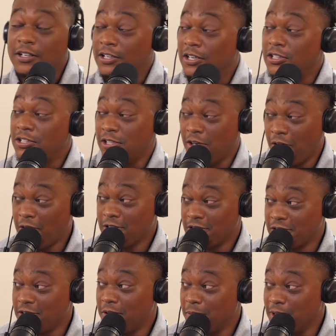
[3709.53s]
The
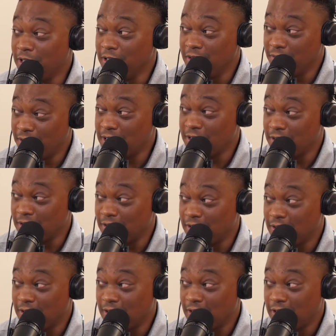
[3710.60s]
Chargers gonna win the
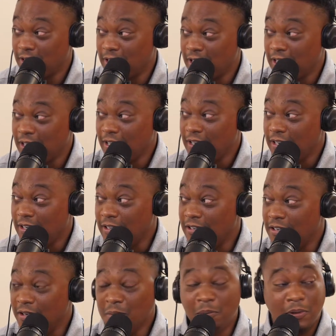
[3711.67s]

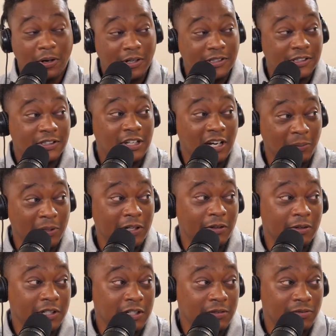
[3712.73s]
division. Them boys is coming
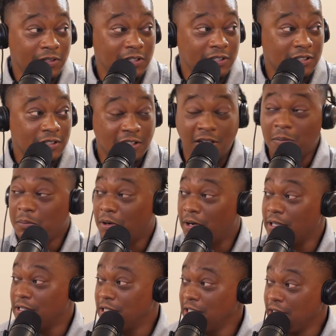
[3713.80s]
on defense. Them
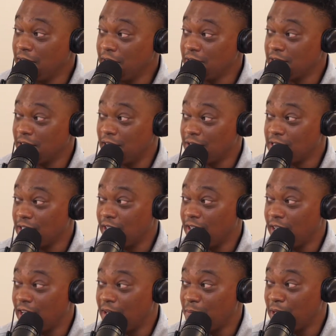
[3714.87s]
boys, the ends and outside
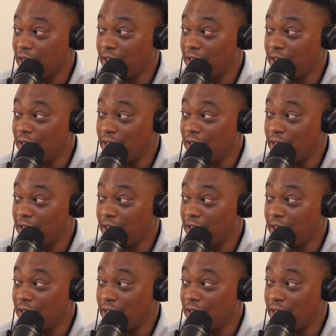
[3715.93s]
linebackers.